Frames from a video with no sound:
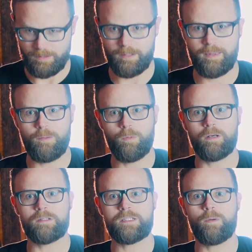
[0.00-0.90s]
they
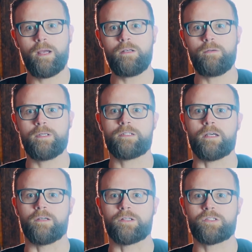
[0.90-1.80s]
weren't square to each
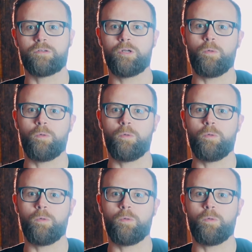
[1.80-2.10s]
other. So no